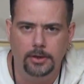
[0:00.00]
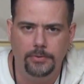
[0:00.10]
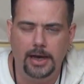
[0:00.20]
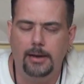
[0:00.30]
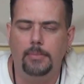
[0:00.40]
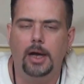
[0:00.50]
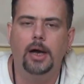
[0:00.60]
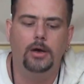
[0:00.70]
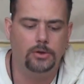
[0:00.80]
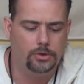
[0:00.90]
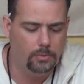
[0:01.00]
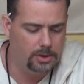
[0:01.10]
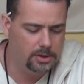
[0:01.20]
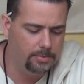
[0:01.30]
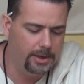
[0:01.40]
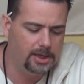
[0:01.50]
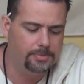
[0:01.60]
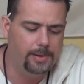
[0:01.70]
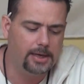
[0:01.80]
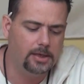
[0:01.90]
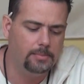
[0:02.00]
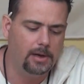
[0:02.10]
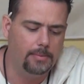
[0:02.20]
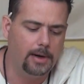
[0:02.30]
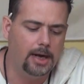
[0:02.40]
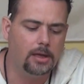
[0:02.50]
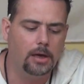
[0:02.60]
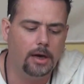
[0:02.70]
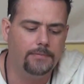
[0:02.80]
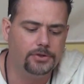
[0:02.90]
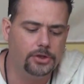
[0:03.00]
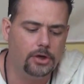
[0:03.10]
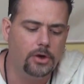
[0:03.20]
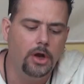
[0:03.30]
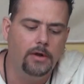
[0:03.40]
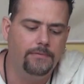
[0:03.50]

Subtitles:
that my house was to be inspected by a bylaw officer,